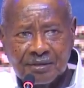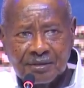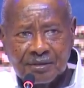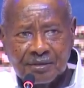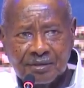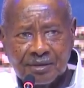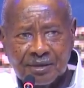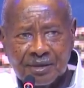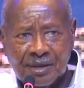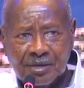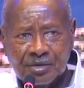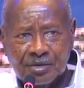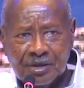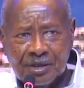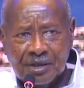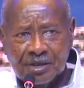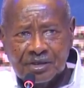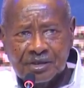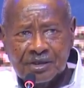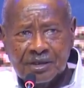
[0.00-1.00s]
without
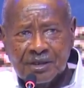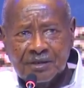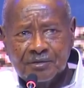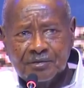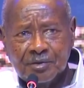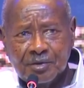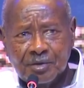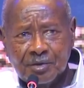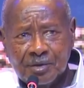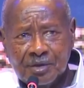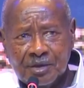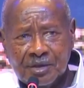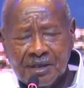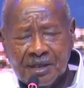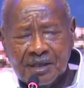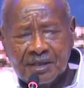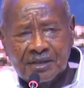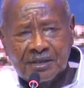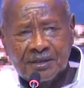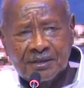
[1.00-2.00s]
necessarily following
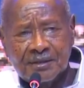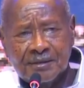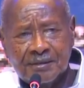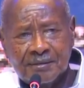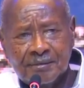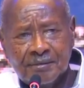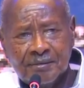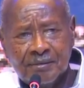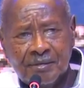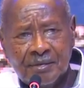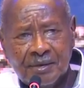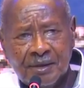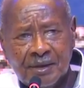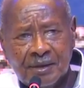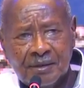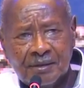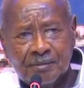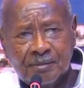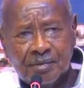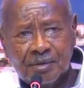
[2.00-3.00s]
that
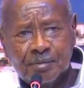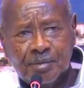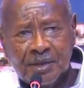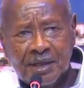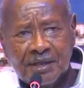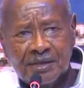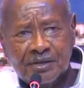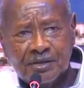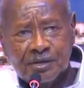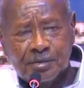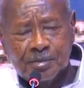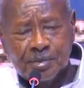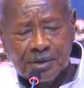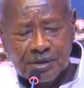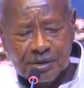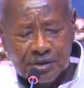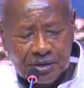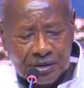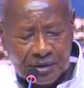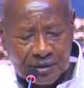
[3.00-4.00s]
prepared
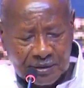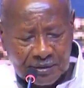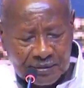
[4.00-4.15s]
speech.